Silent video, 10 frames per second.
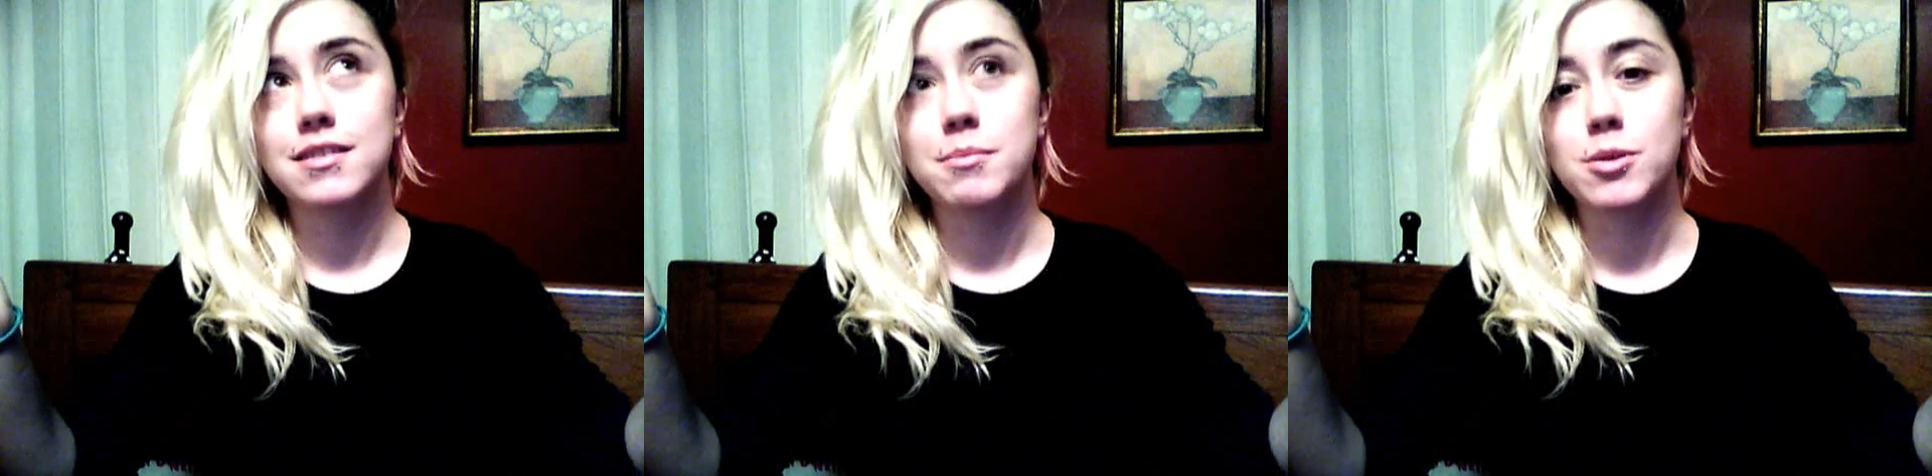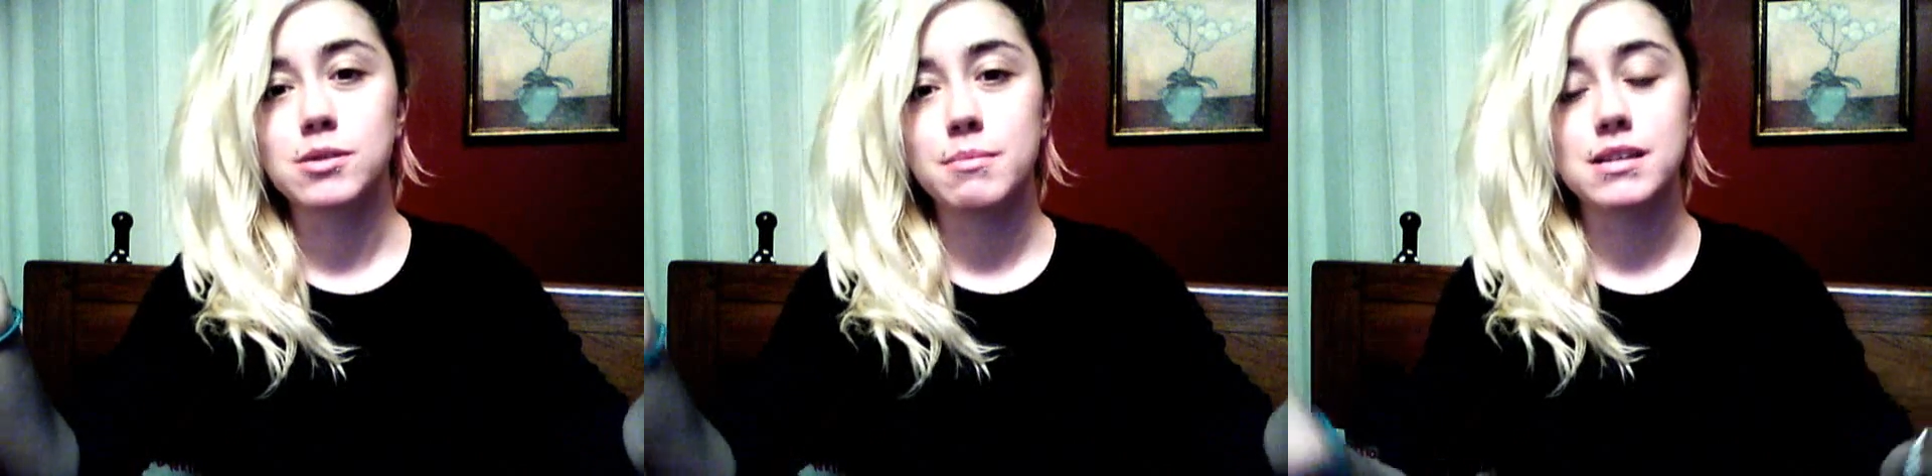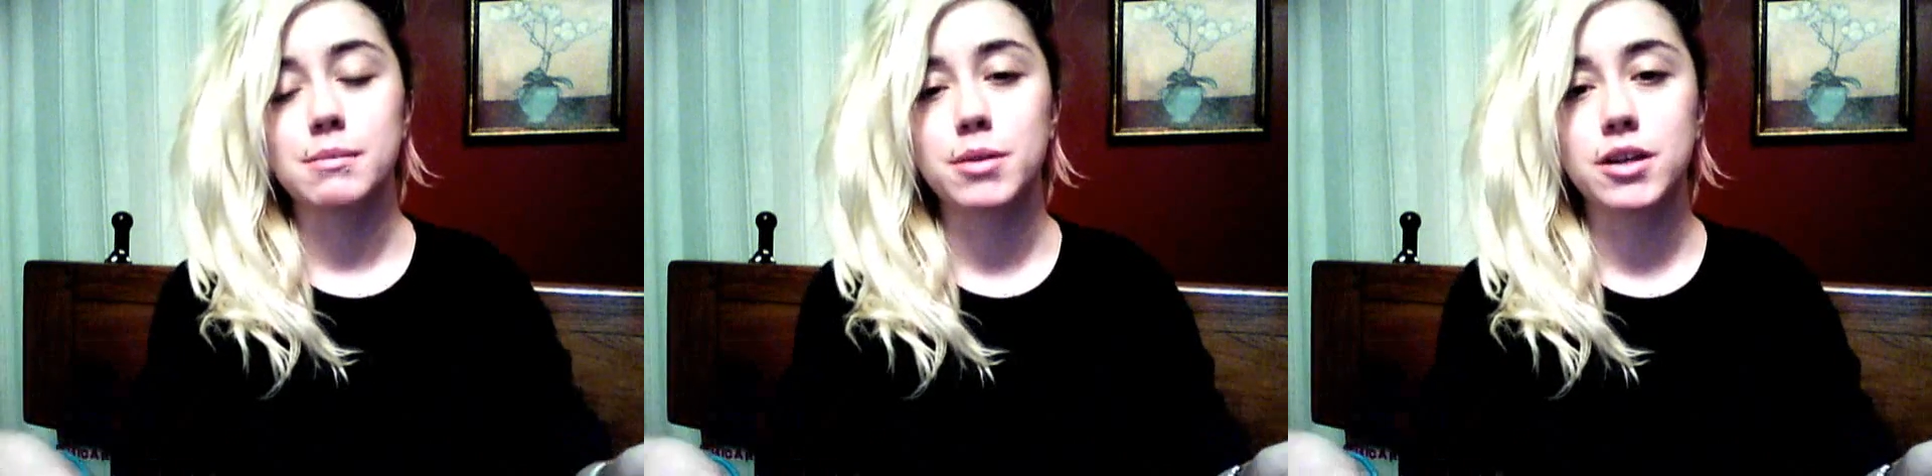the most
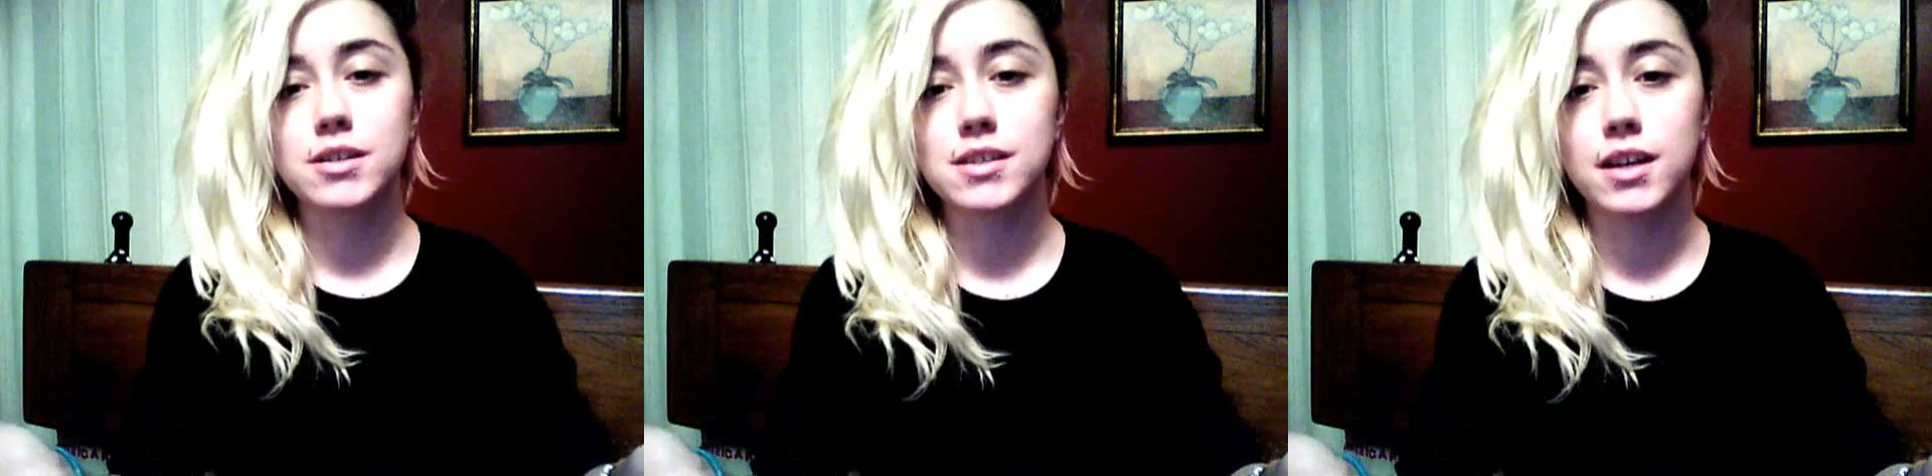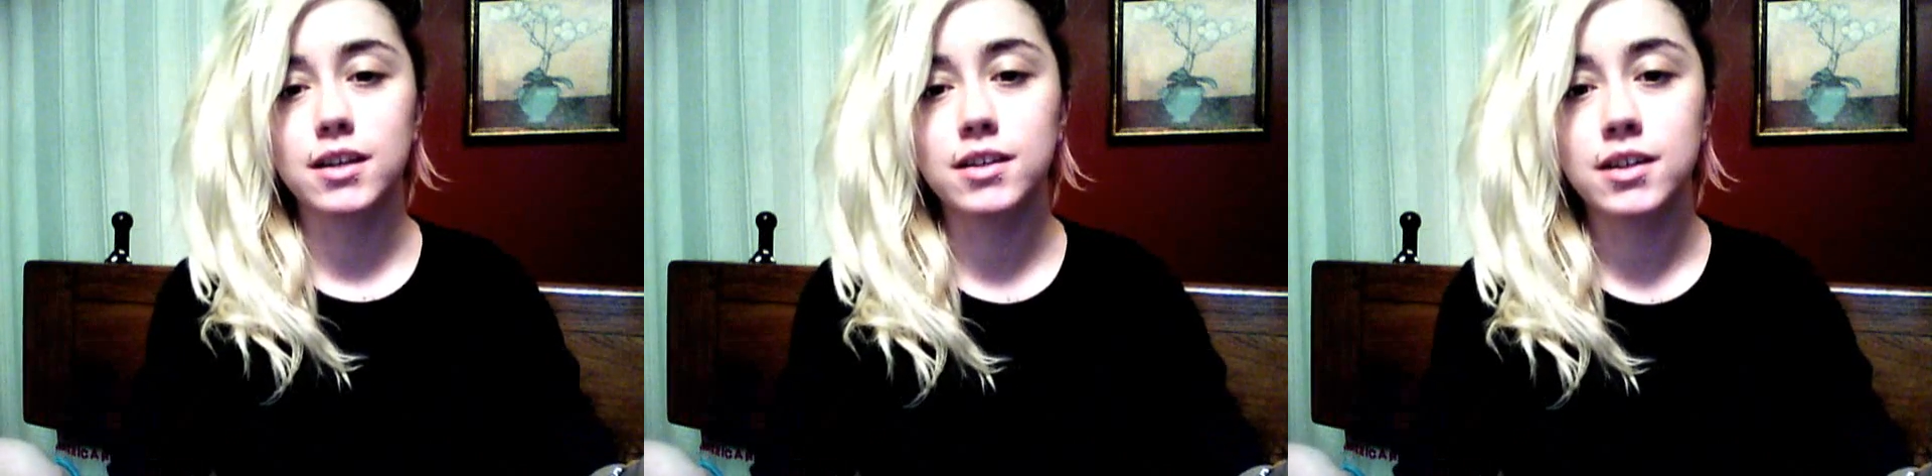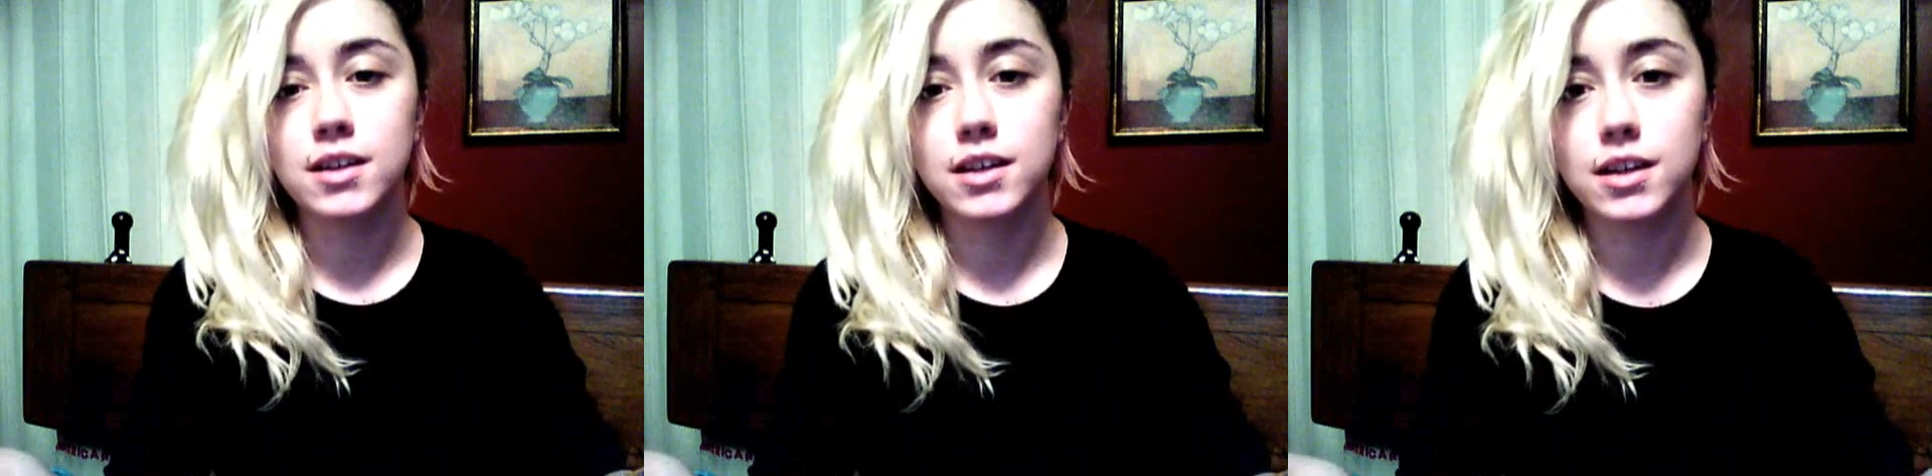amazing
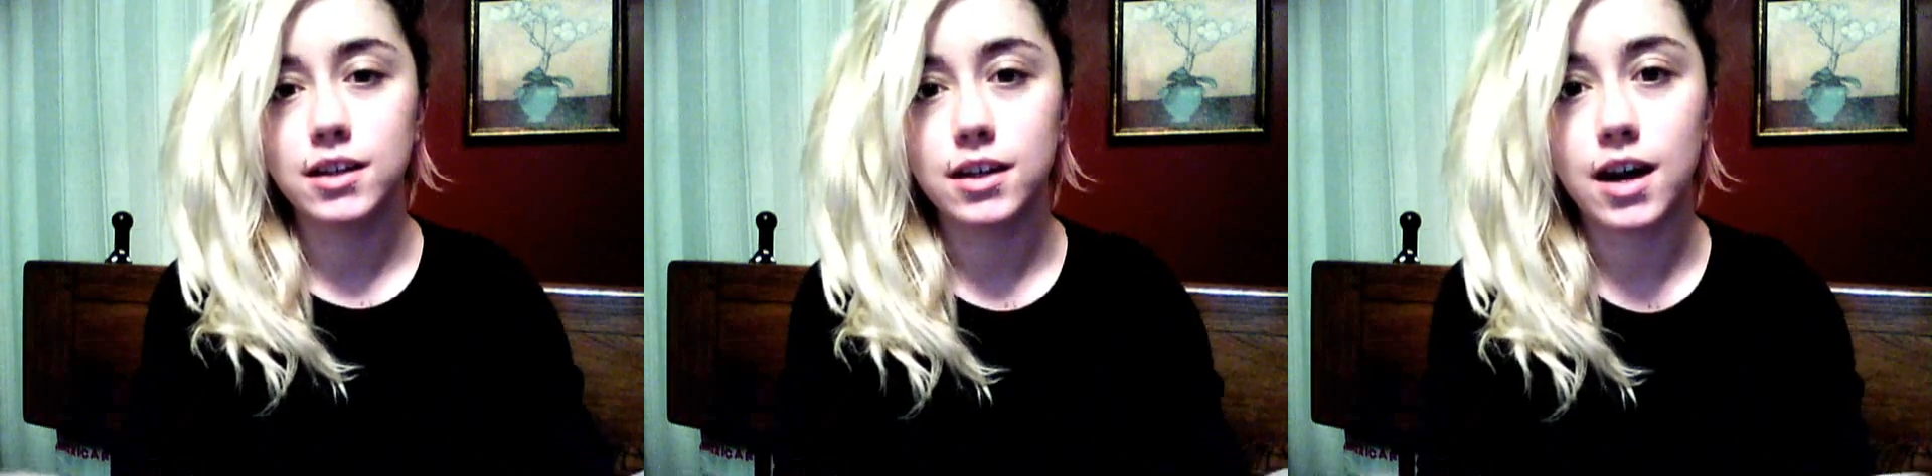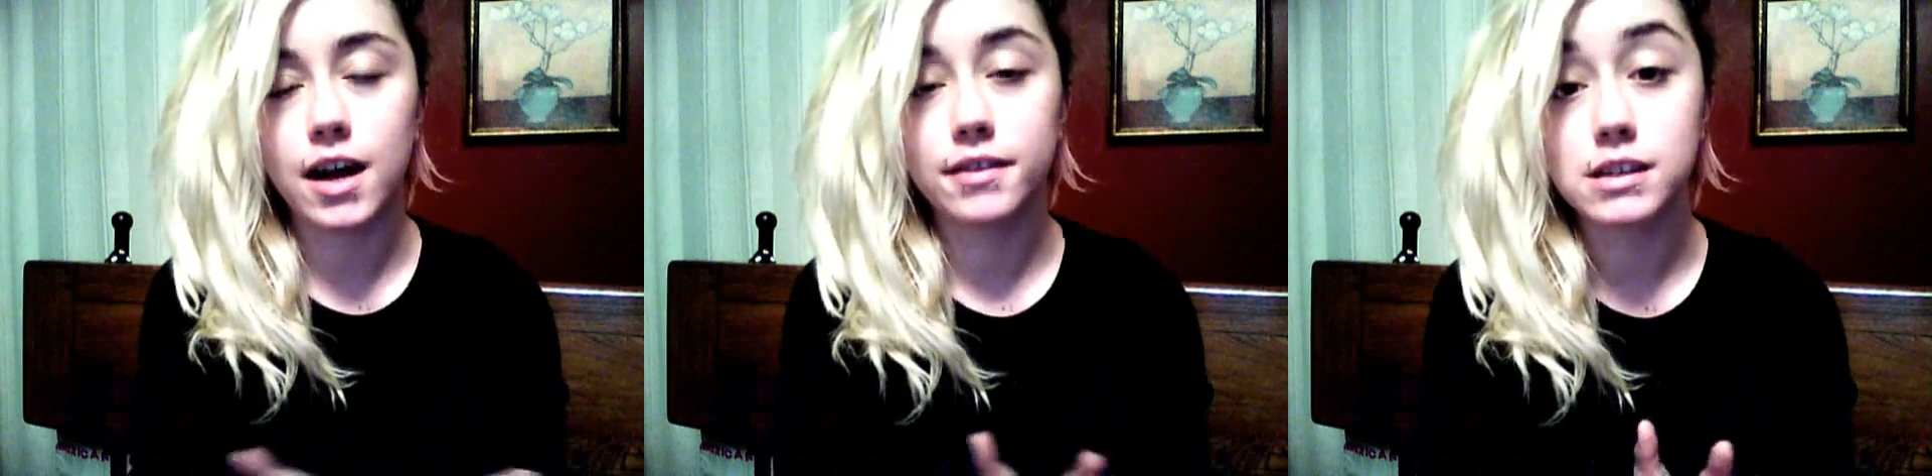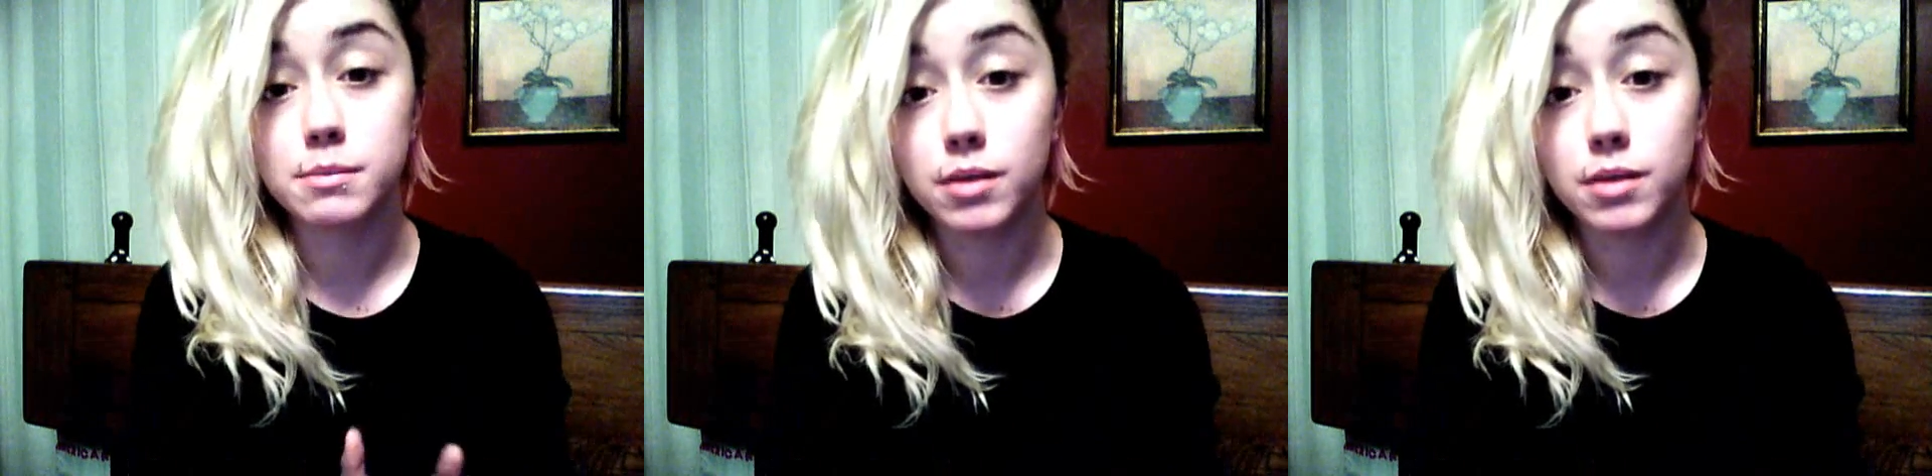person on this